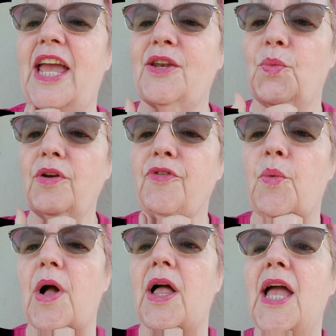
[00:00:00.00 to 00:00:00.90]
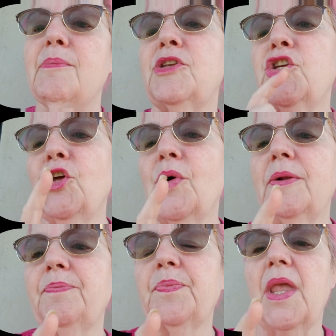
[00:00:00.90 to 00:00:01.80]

I hadn't worked for a while, but you know what?